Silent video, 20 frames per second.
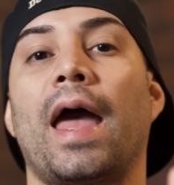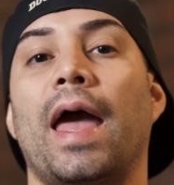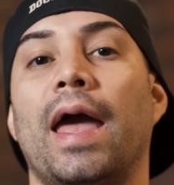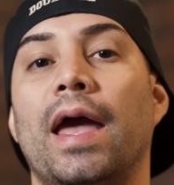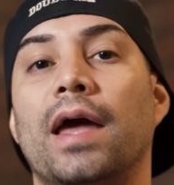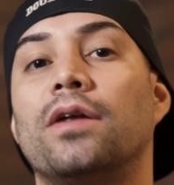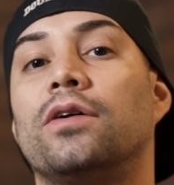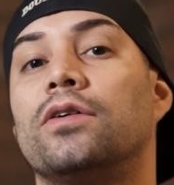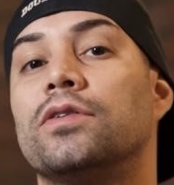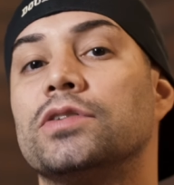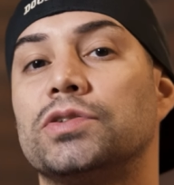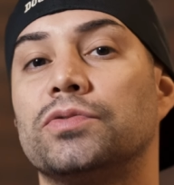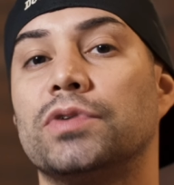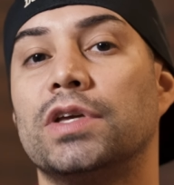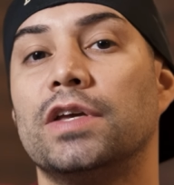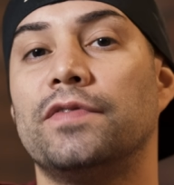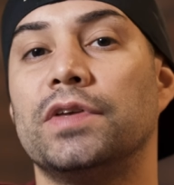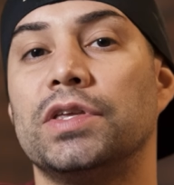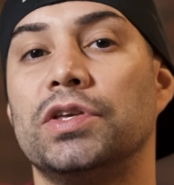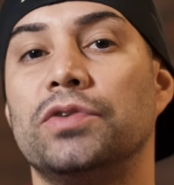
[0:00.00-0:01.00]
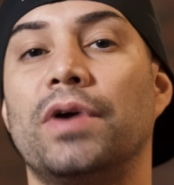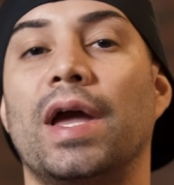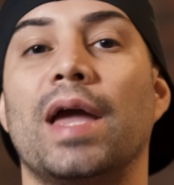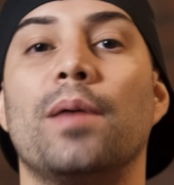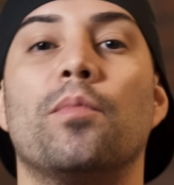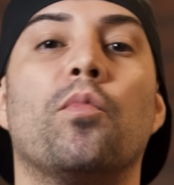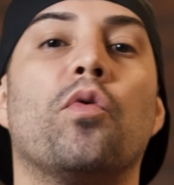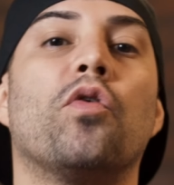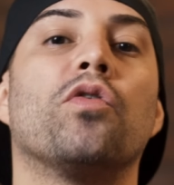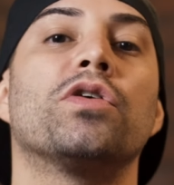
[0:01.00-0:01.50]
and also giving you a
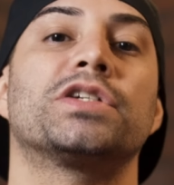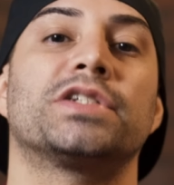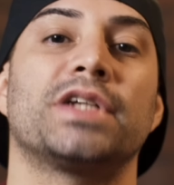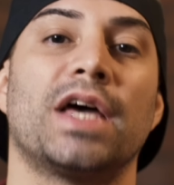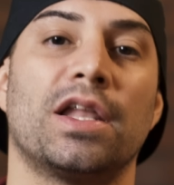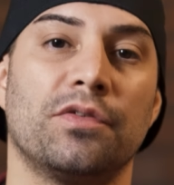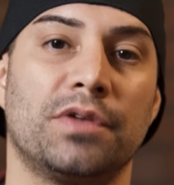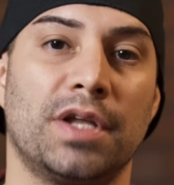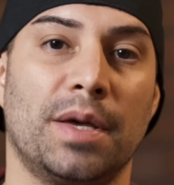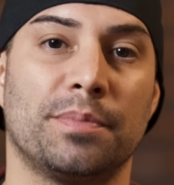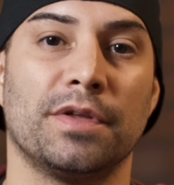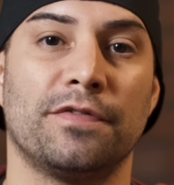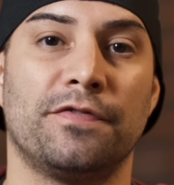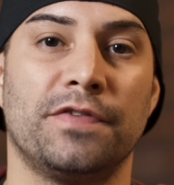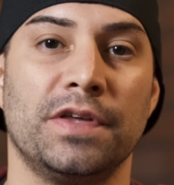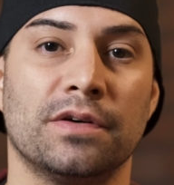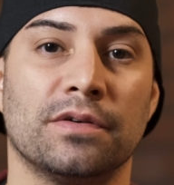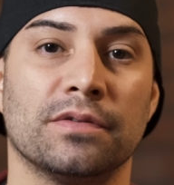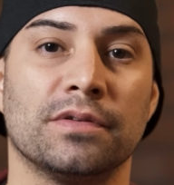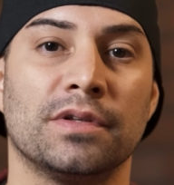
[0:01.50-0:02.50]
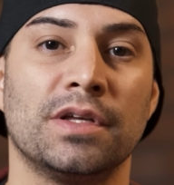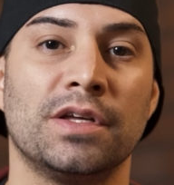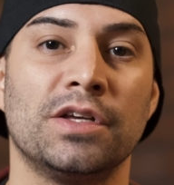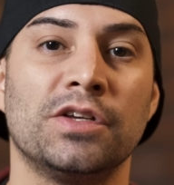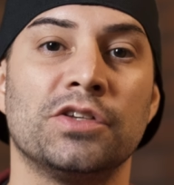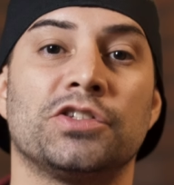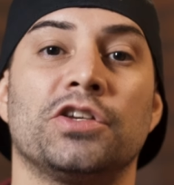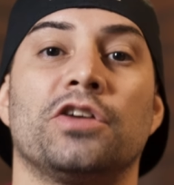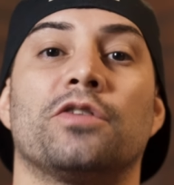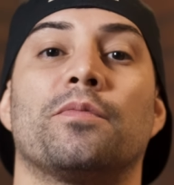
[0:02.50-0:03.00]
more shallow depth of field.
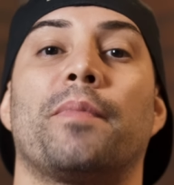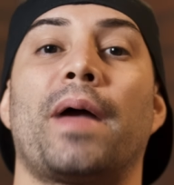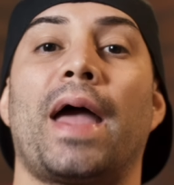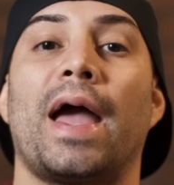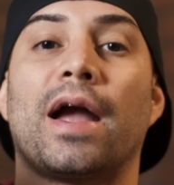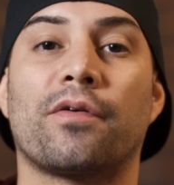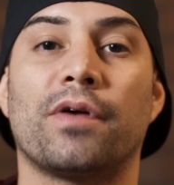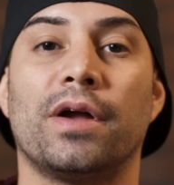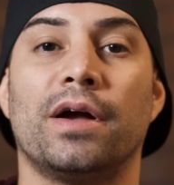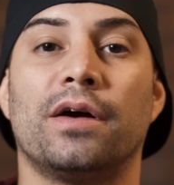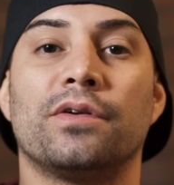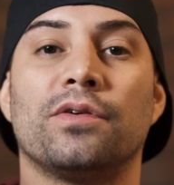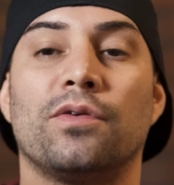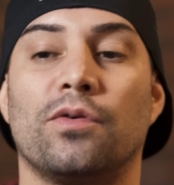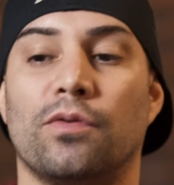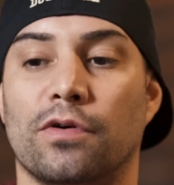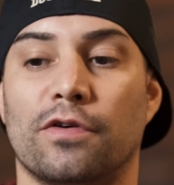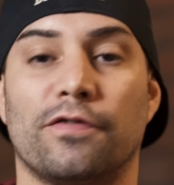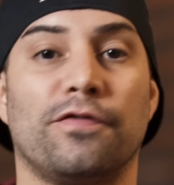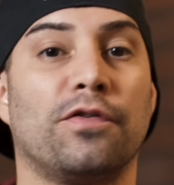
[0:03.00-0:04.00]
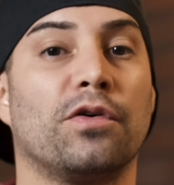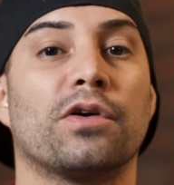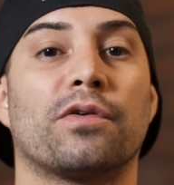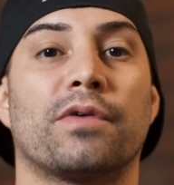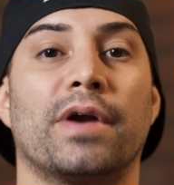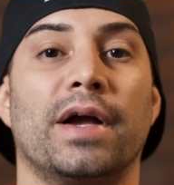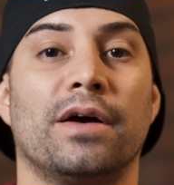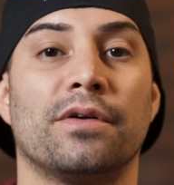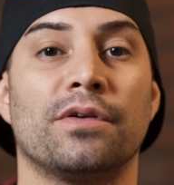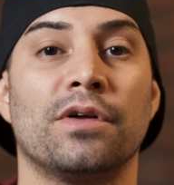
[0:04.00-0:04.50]
So your background or
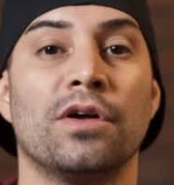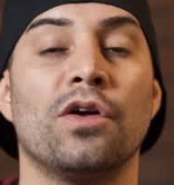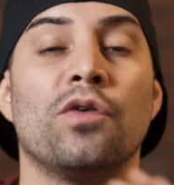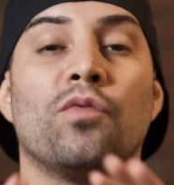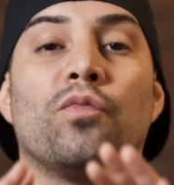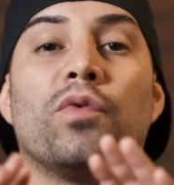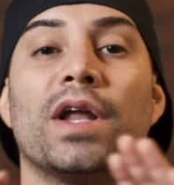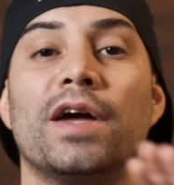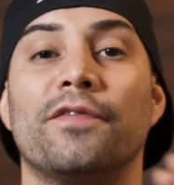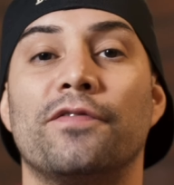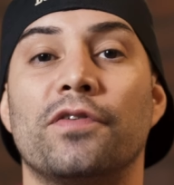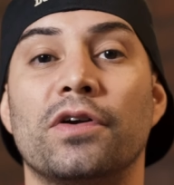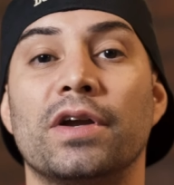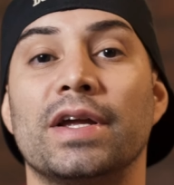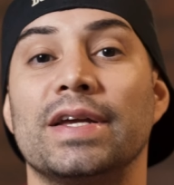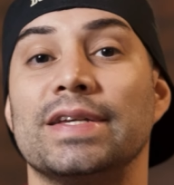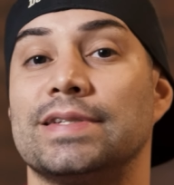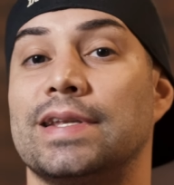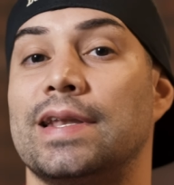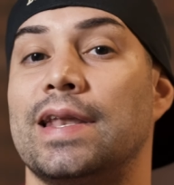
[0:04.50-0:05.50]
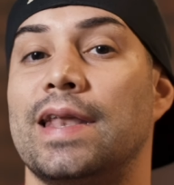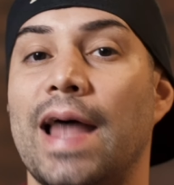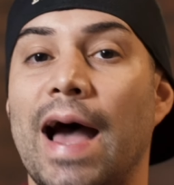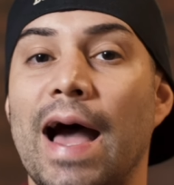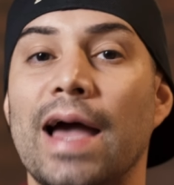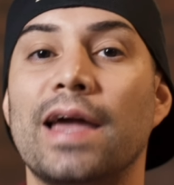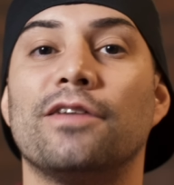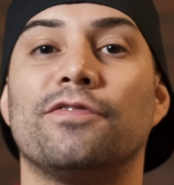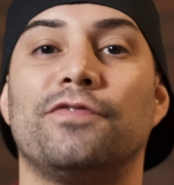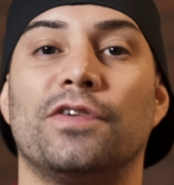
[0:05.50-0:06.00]
foreground, whatever is
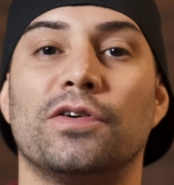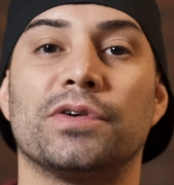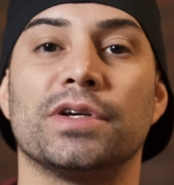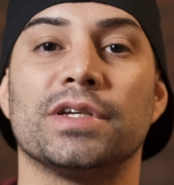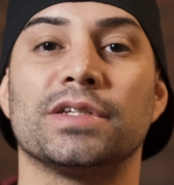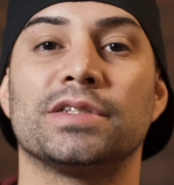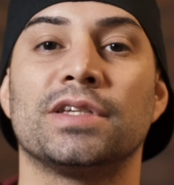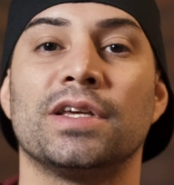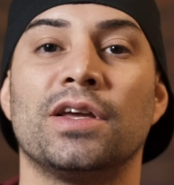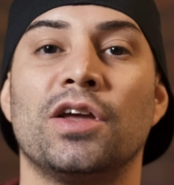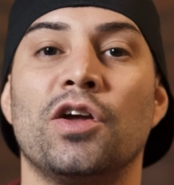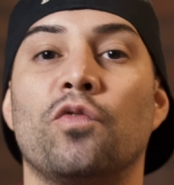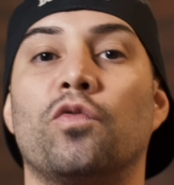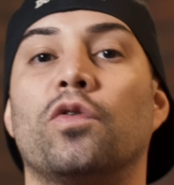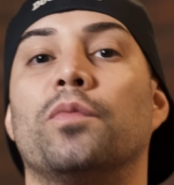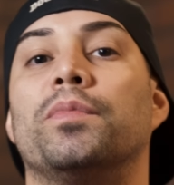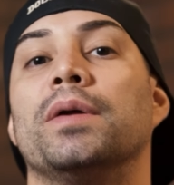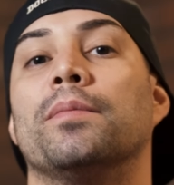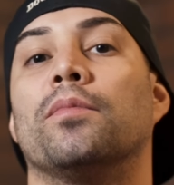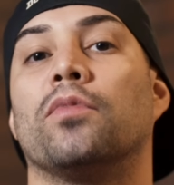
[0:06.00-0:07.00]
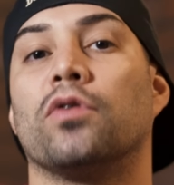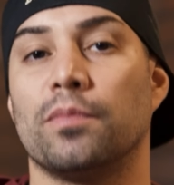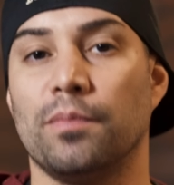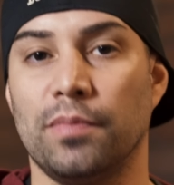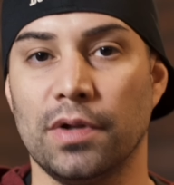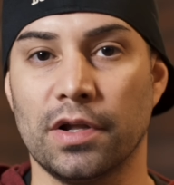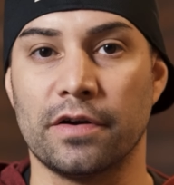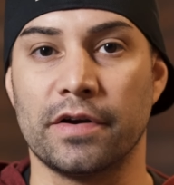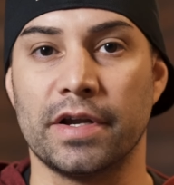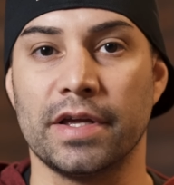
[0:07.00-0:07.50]
not in focus, will be more
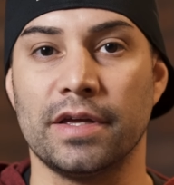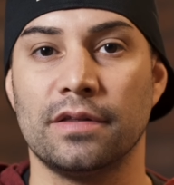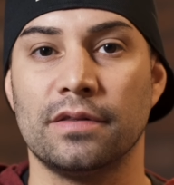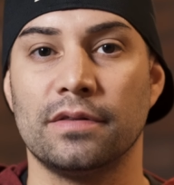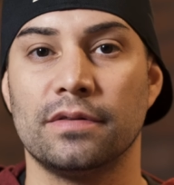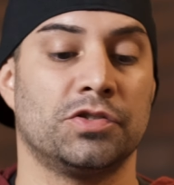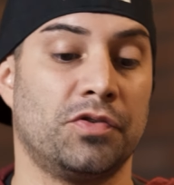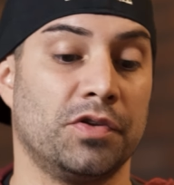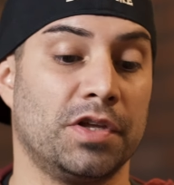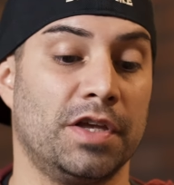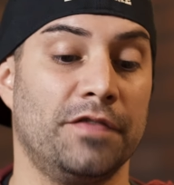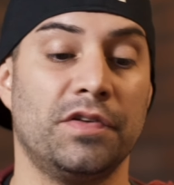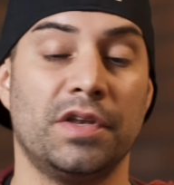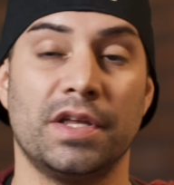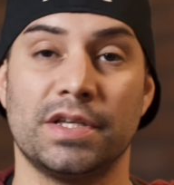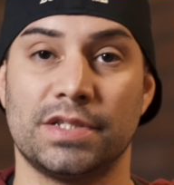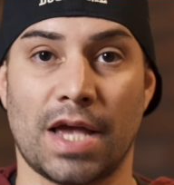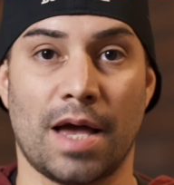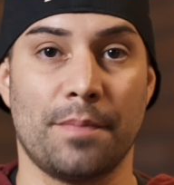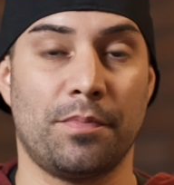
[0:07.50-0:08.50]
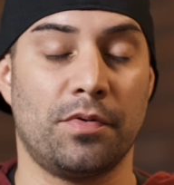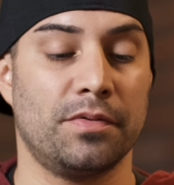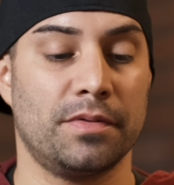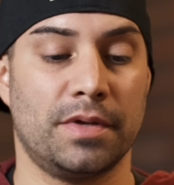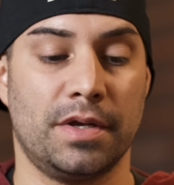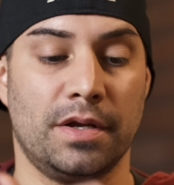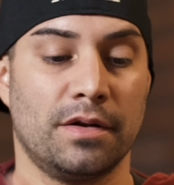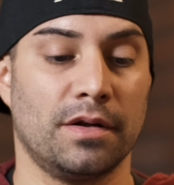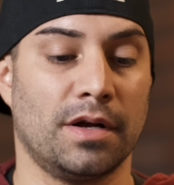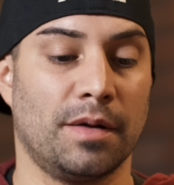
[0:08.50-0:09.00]
blurry. So to give you an example,
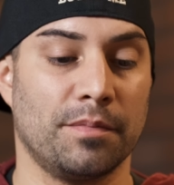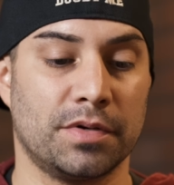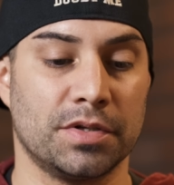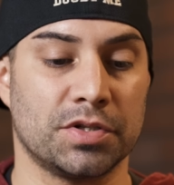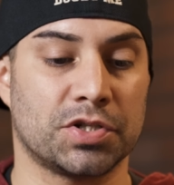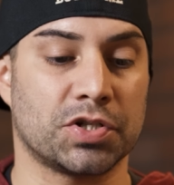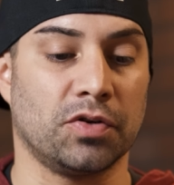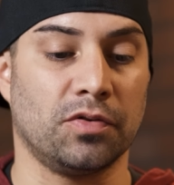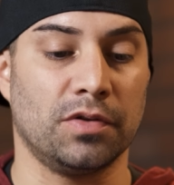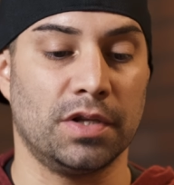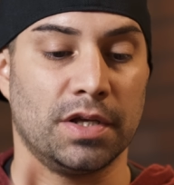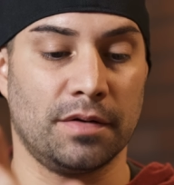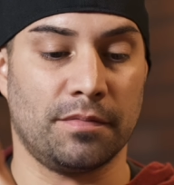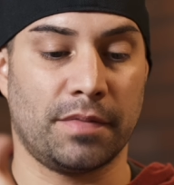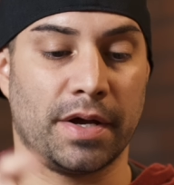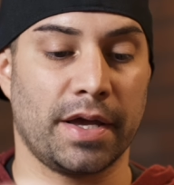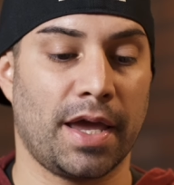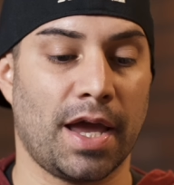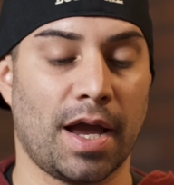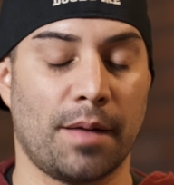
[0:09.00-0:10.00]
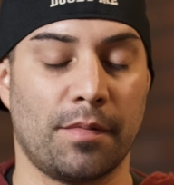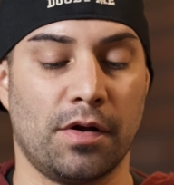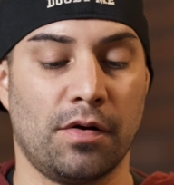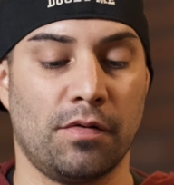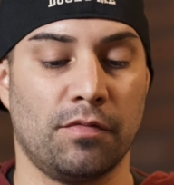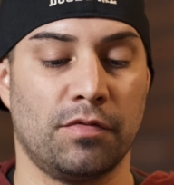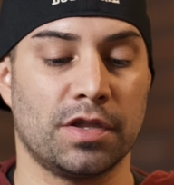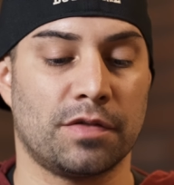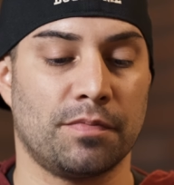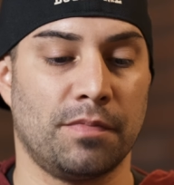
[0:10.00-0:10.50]
here I'm controlling my camera
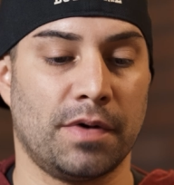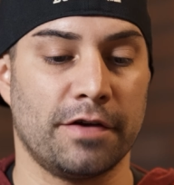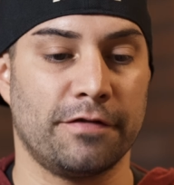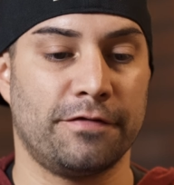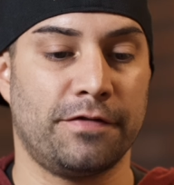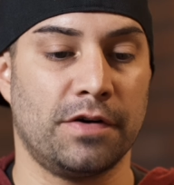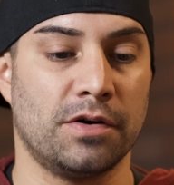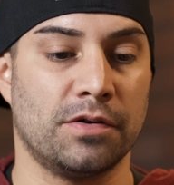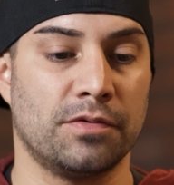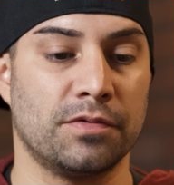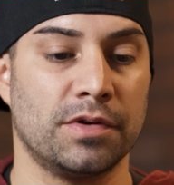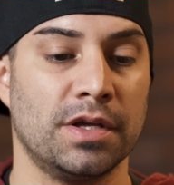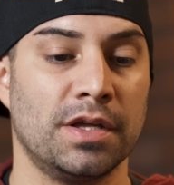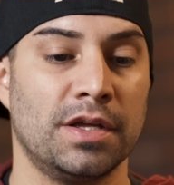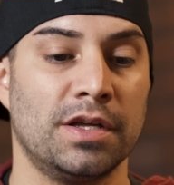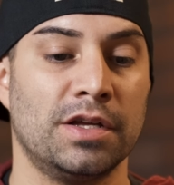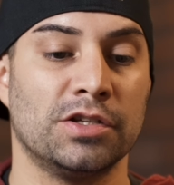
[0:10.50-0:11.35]
with my phone.